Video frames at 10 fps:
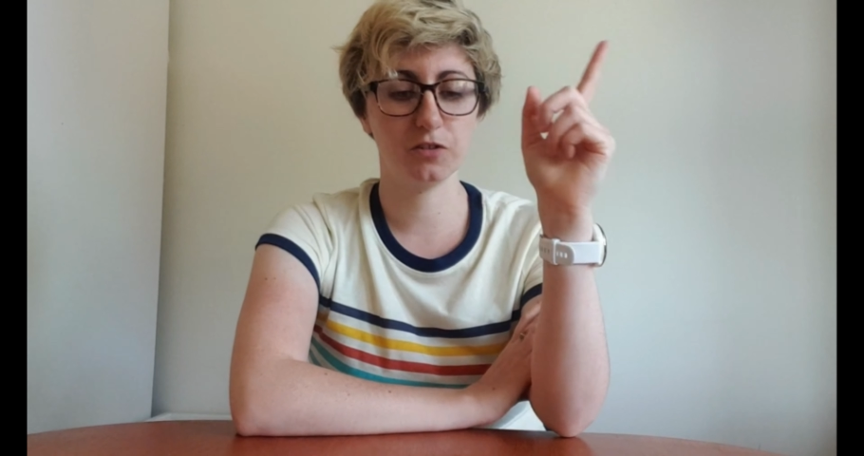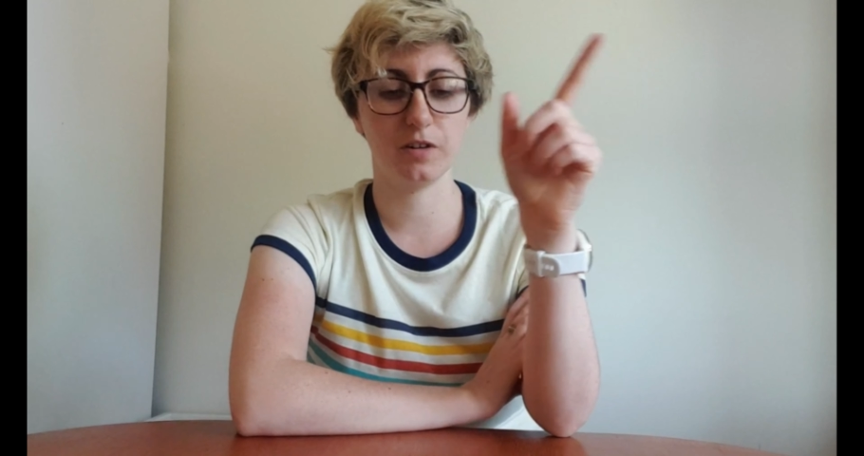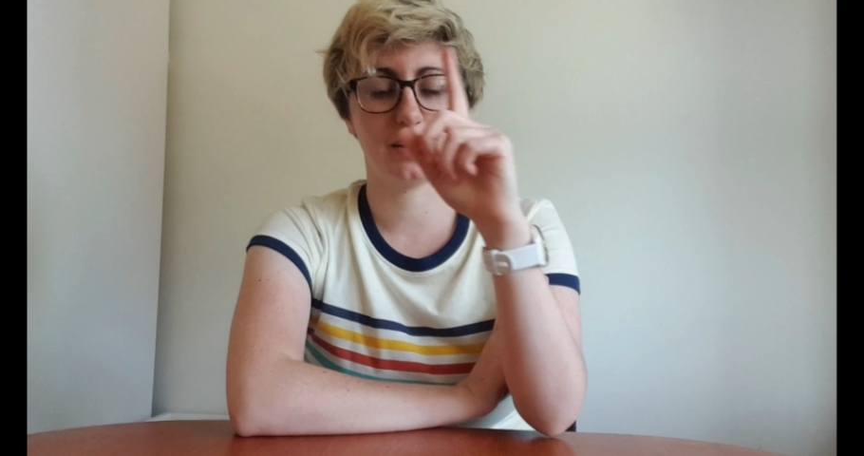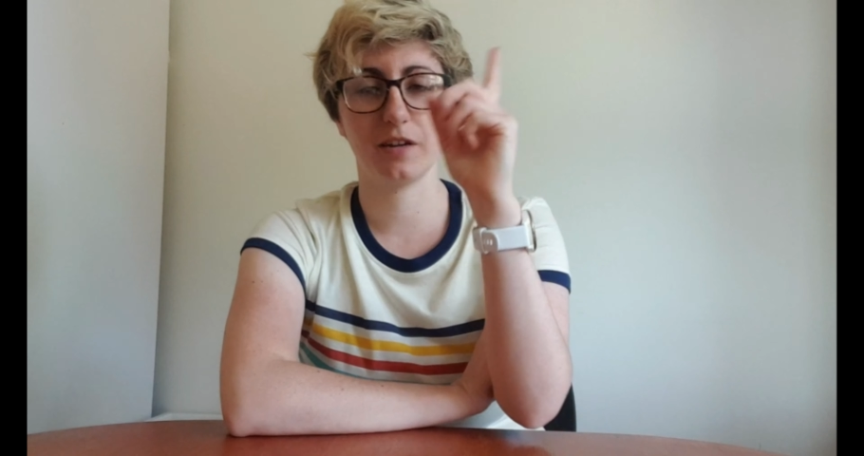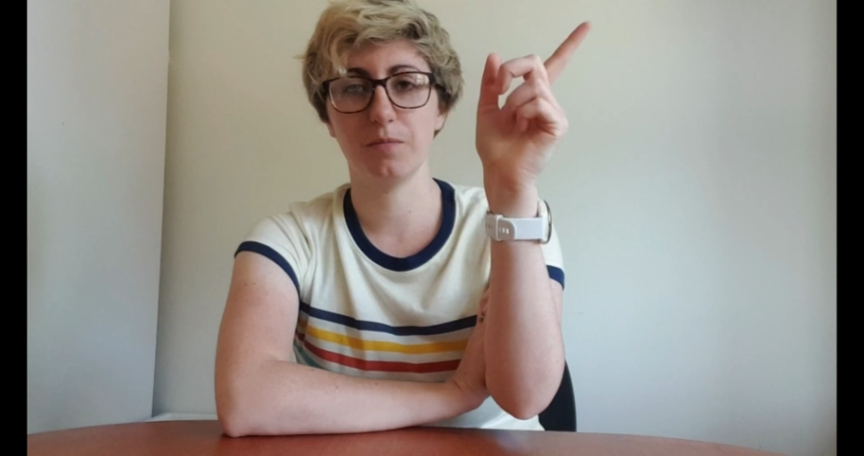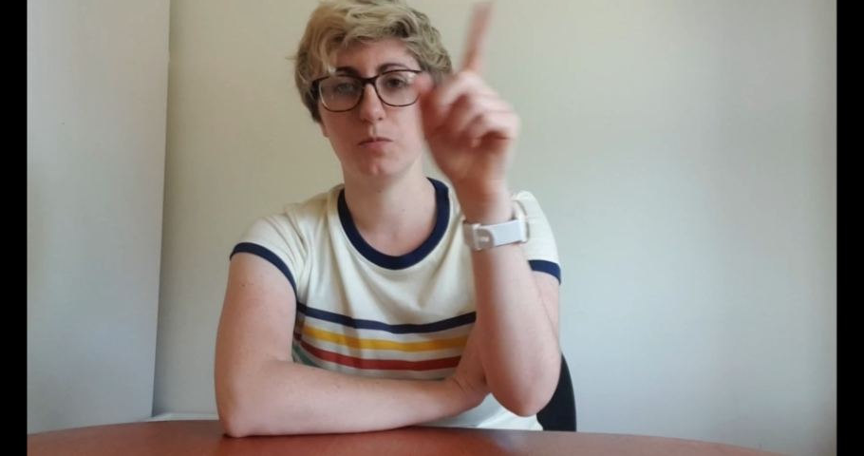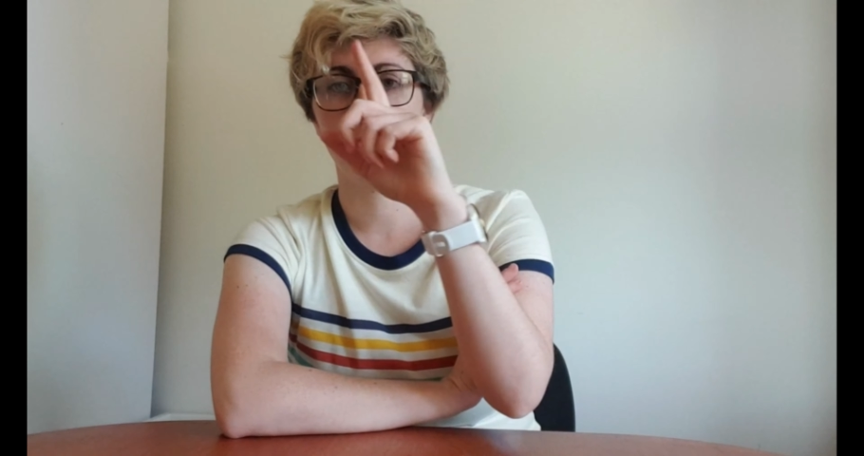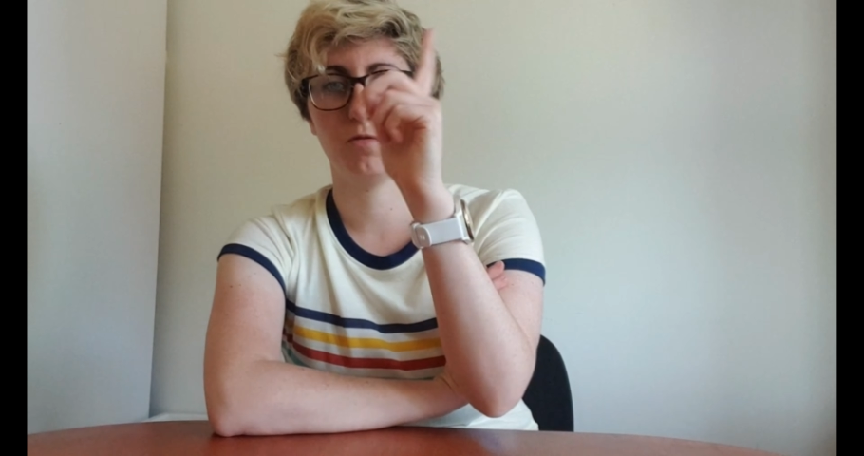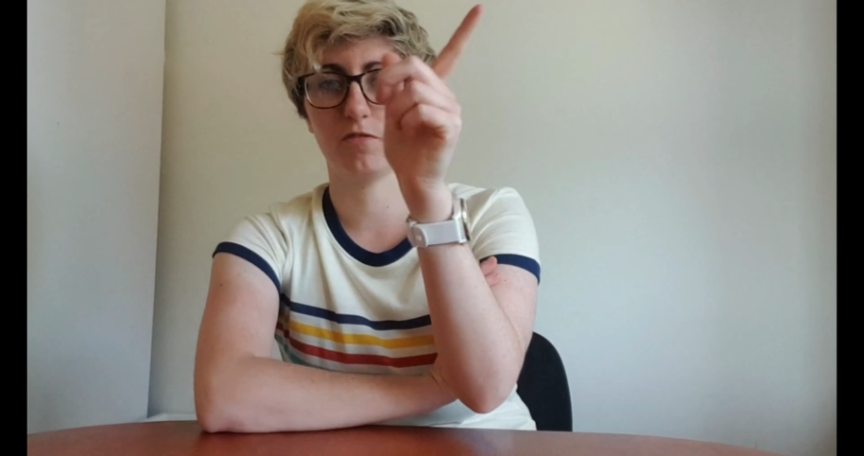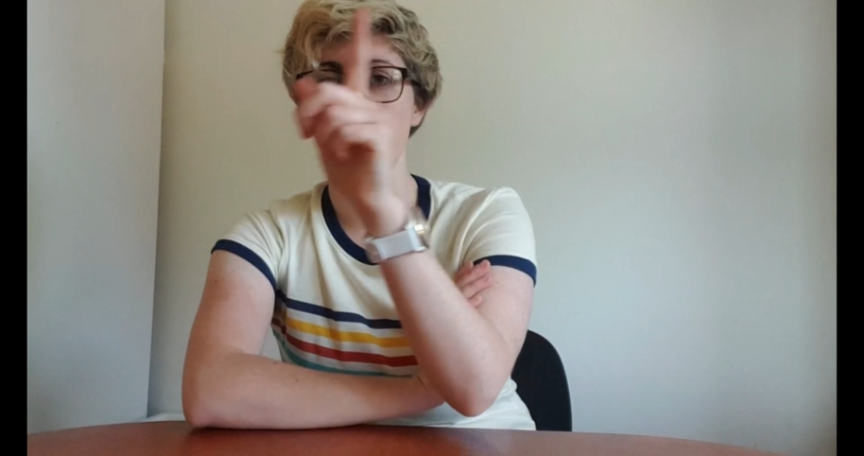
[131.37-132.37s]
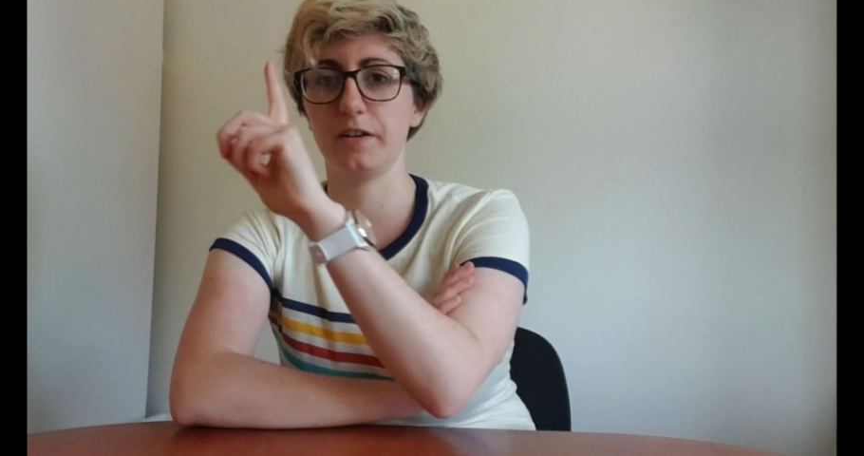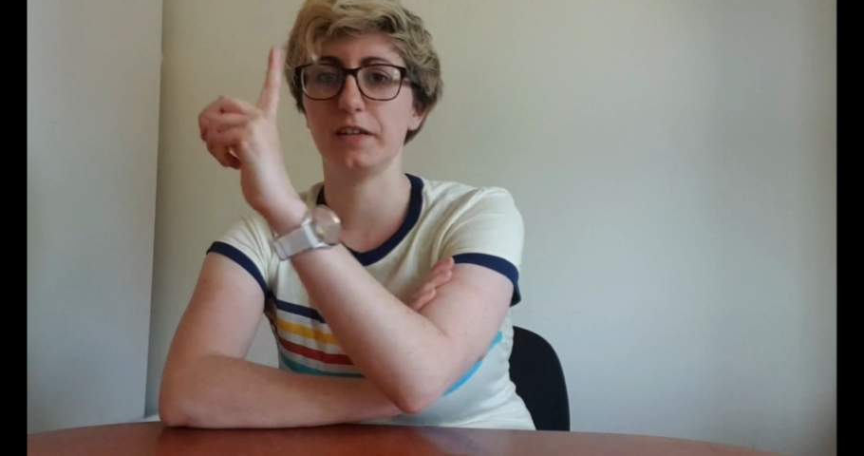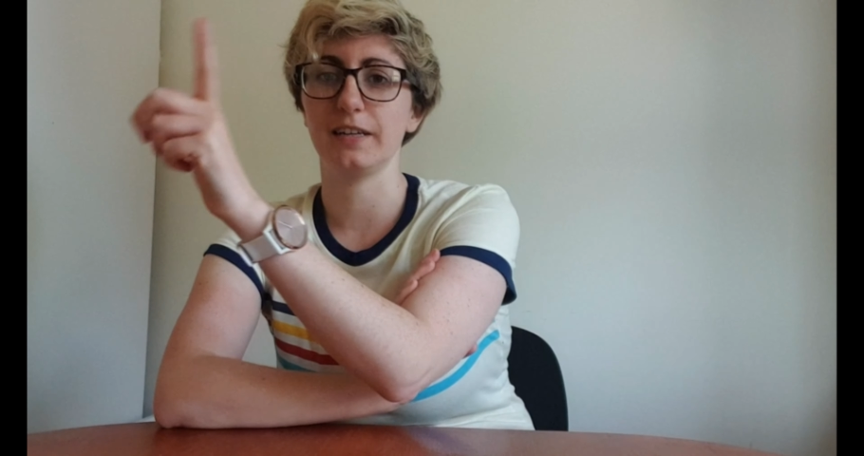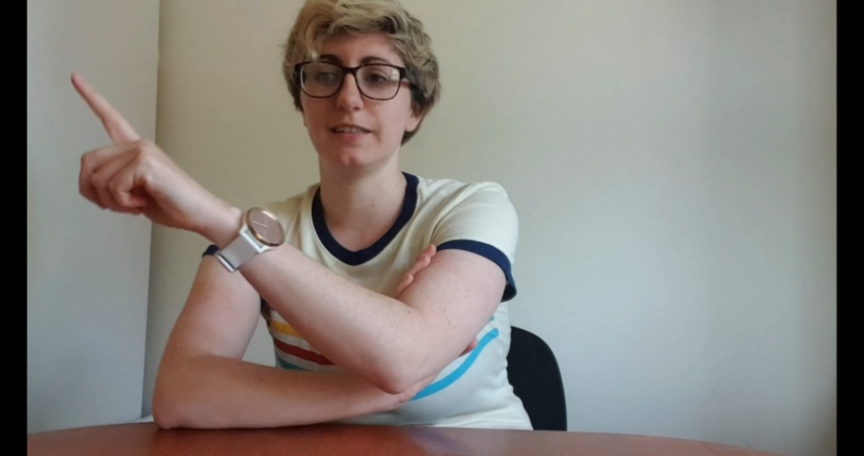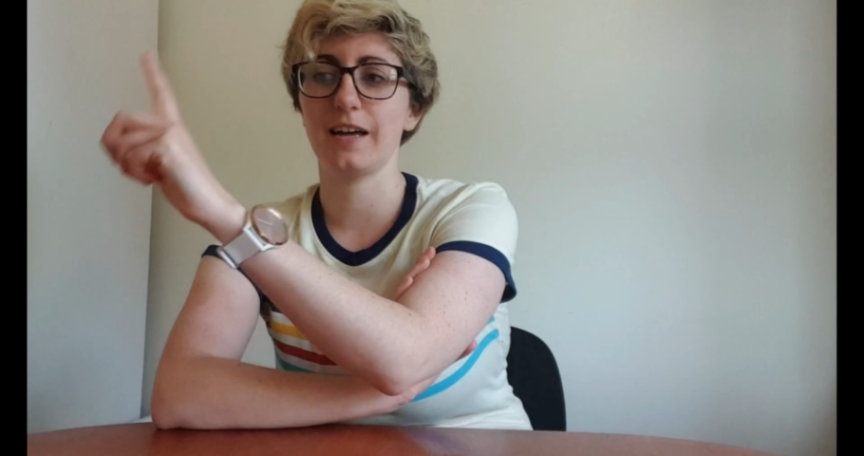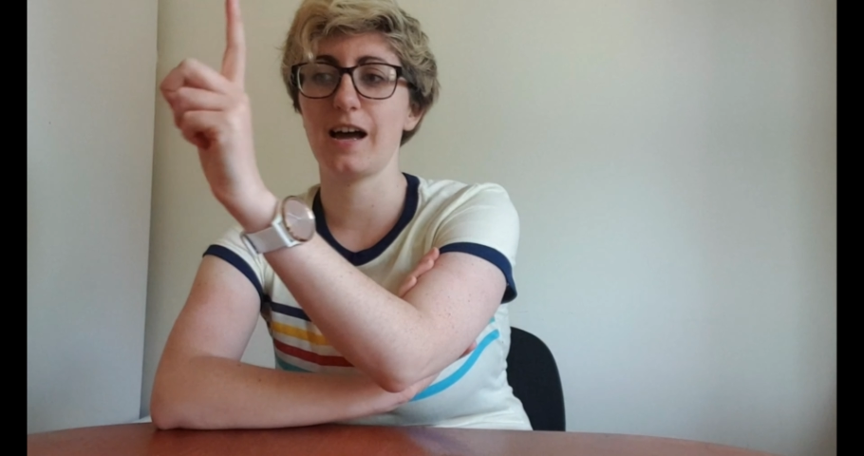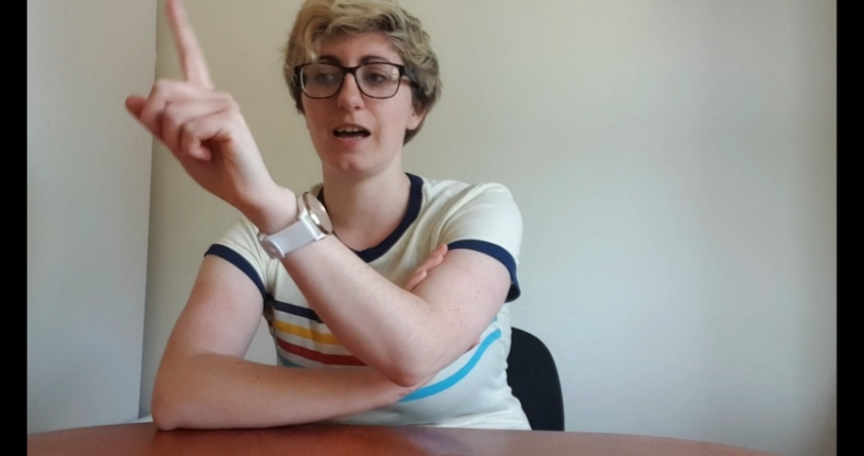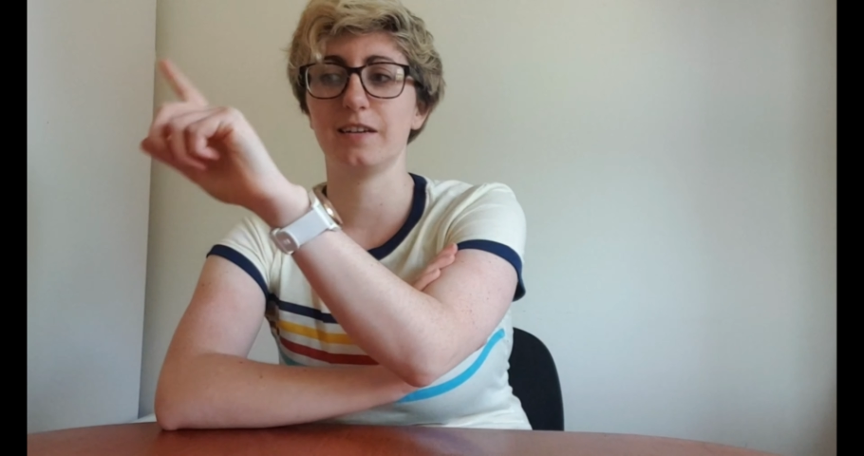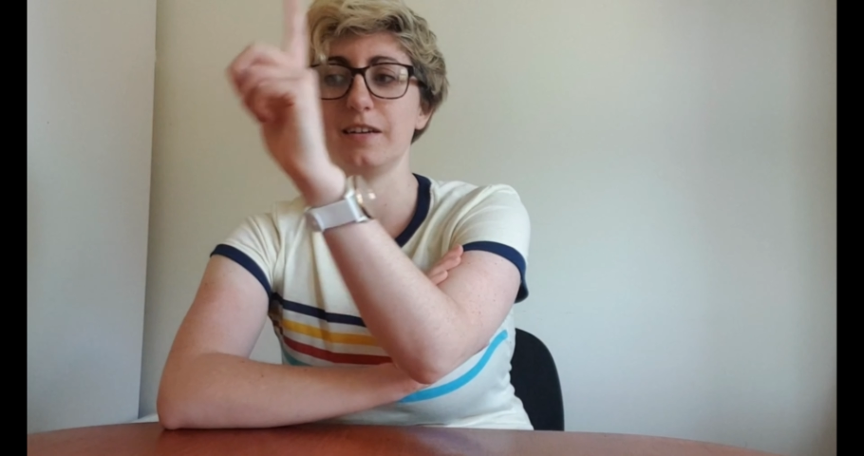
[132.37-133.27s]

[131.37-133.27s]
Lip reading: and it can move around like that,